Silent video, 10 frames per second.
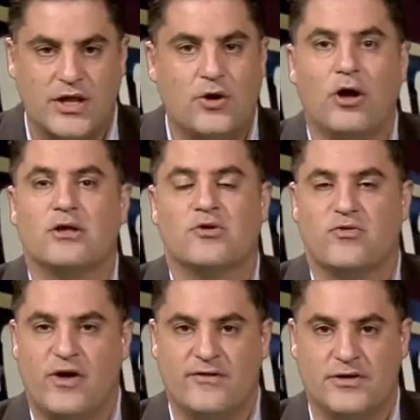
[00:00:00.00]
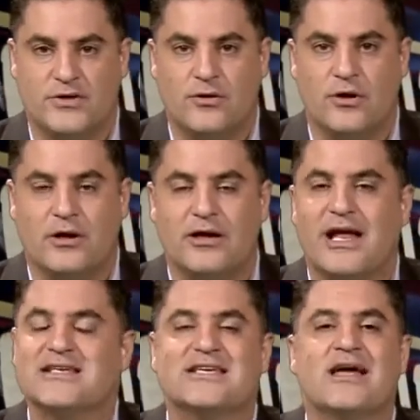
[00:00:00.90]
they call it the revolving door.
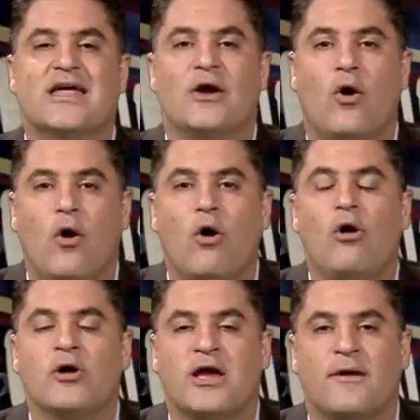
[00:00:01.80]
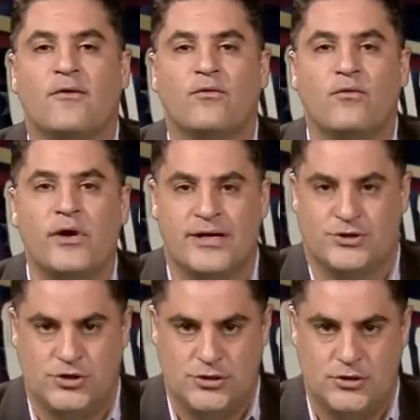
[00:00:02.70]
That's how they all get
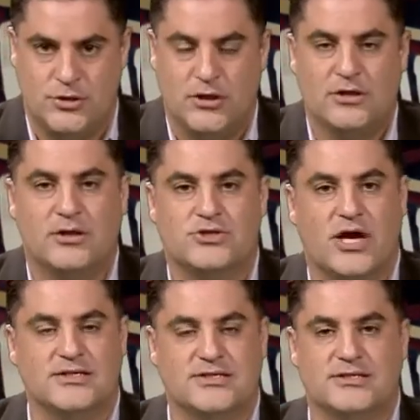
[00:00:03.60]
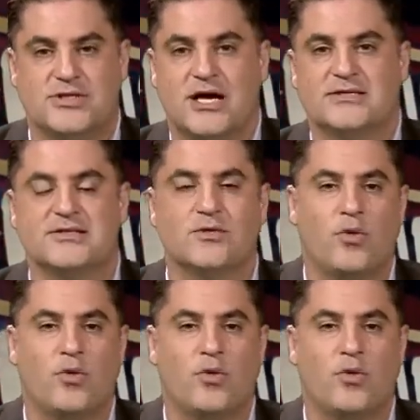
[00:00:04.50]
rich. The Johnson and Johnson,